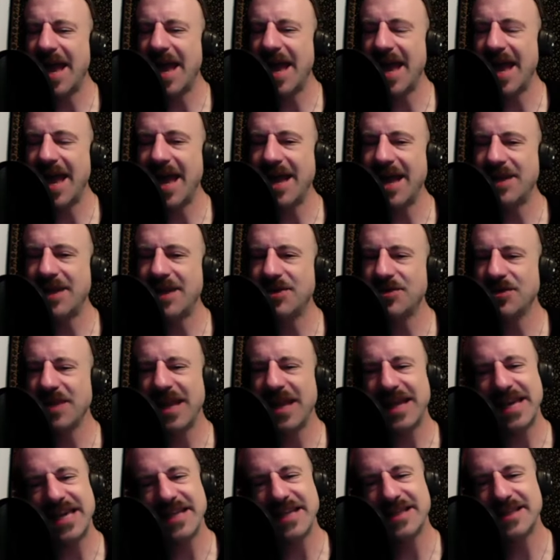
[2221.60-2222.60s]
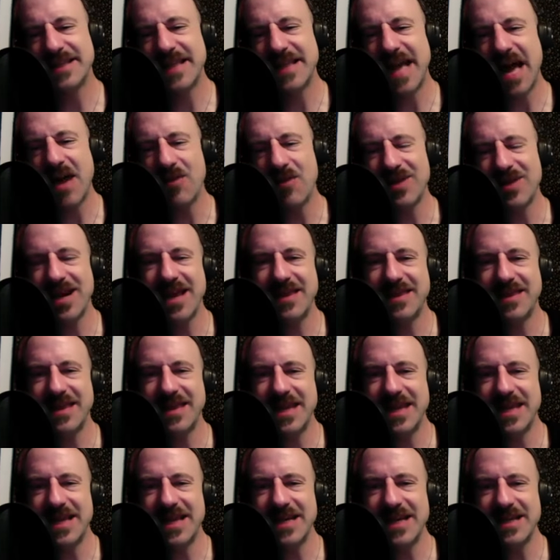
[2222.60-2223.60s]
And you're like, is that what I
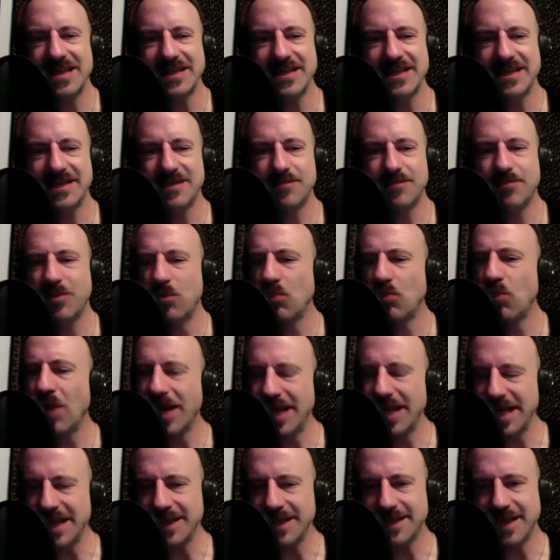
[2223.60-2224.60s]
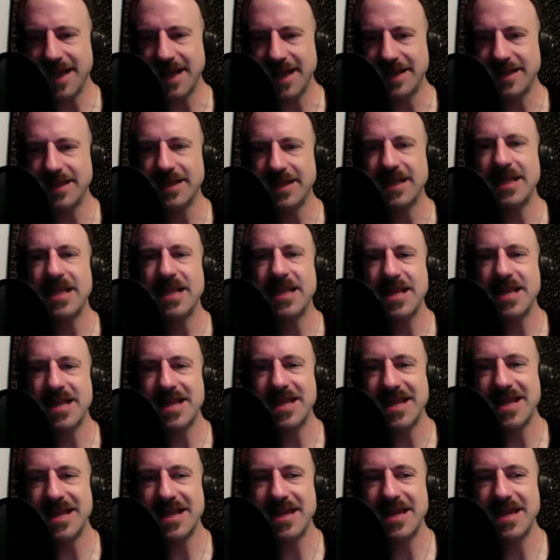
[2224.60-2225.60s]
think it is? But what is it? it
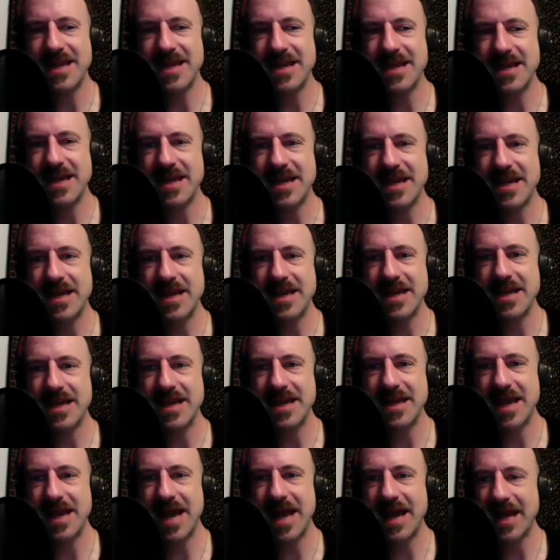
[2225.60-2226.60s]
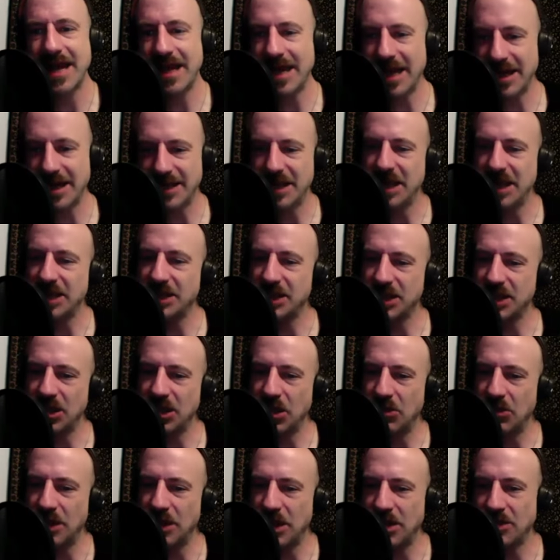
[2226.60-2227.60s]
and it kind of like
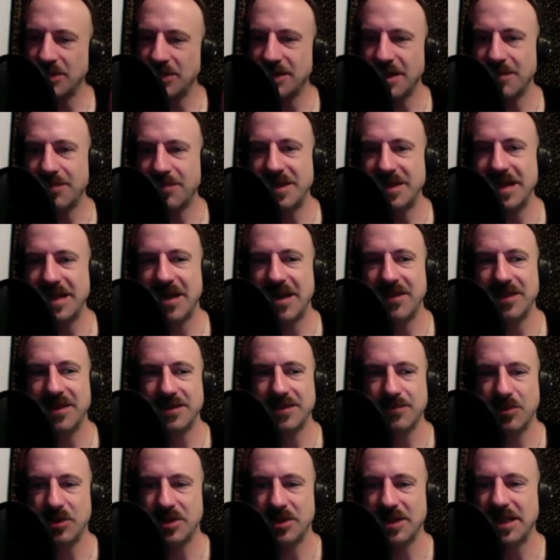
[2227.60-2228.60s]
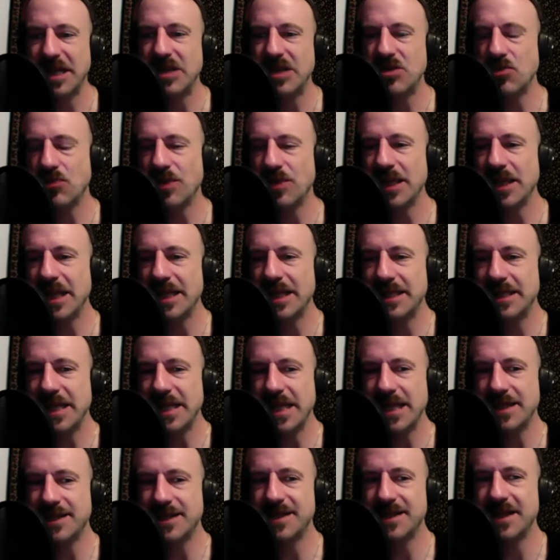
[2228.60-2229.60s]
slowly goes up and down this person, and you realize
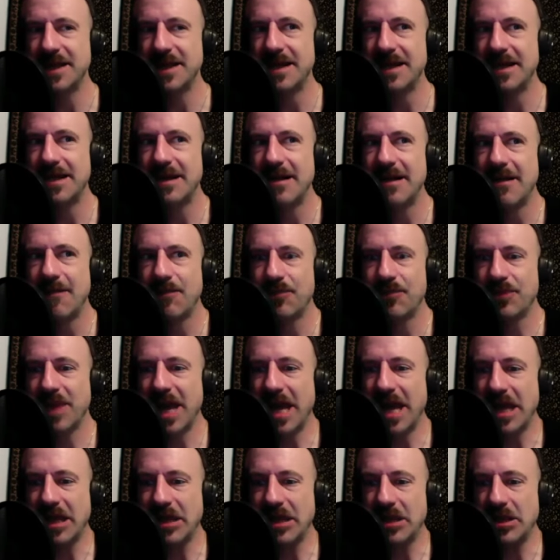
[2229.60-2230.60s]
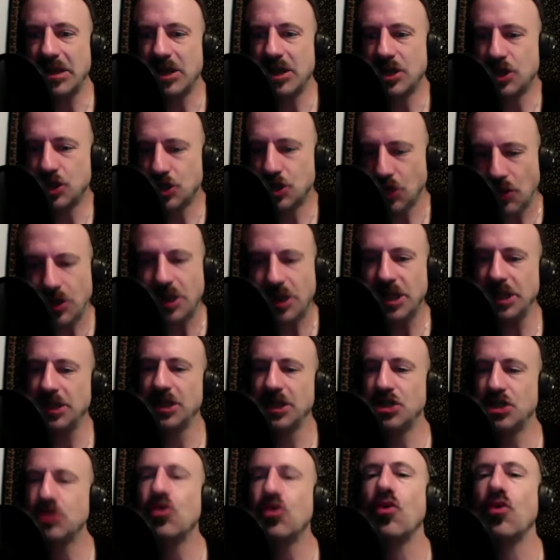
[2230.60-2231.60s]
it's like a
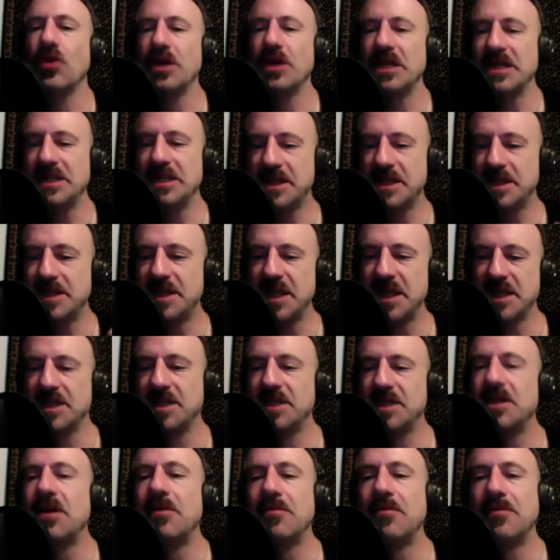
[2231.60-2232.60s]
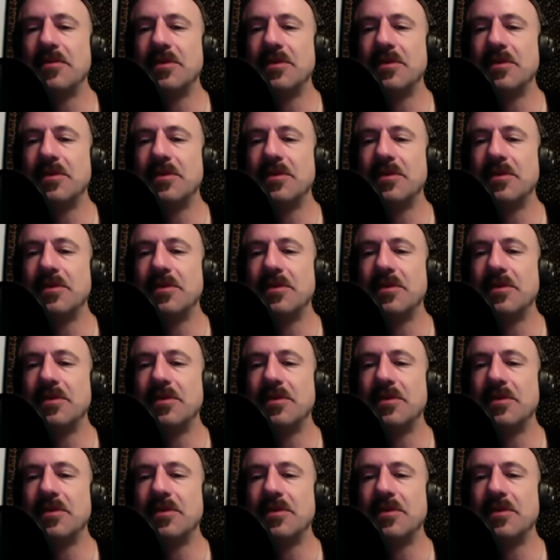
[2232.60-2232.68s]
circulatory system